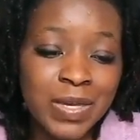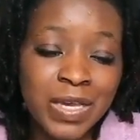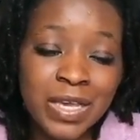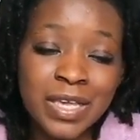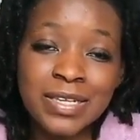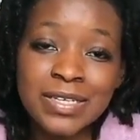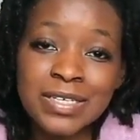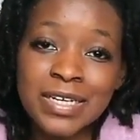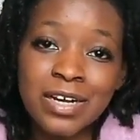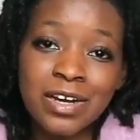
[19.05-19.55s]
You
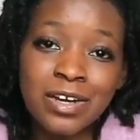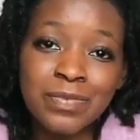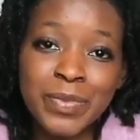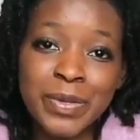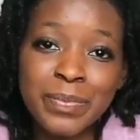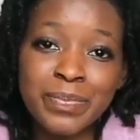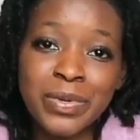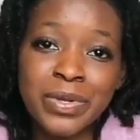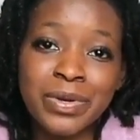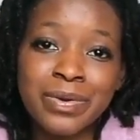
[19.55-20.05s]
can check out
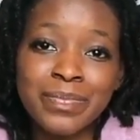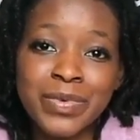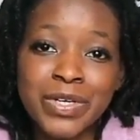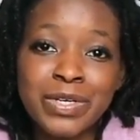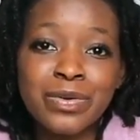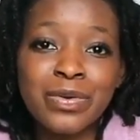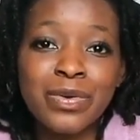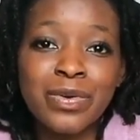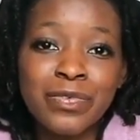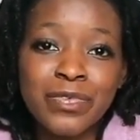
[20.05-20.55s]
my blog
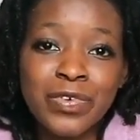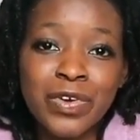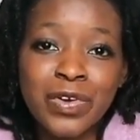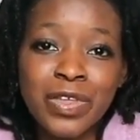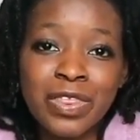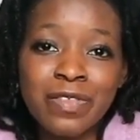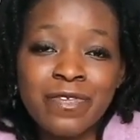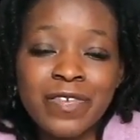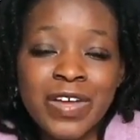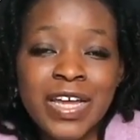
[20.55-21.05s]
Morning Coffee
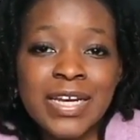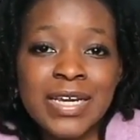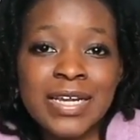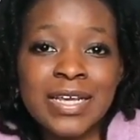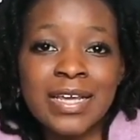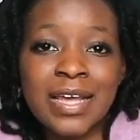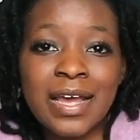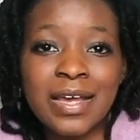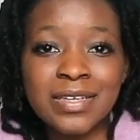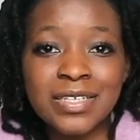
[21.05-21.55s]
with
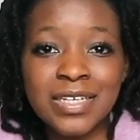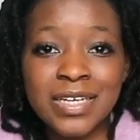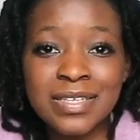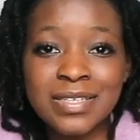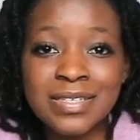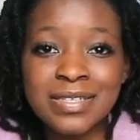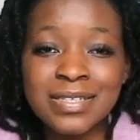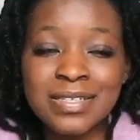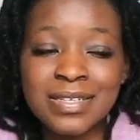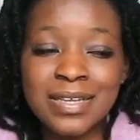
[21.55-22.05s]
Fanny and
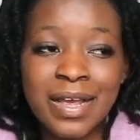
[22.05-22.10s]
just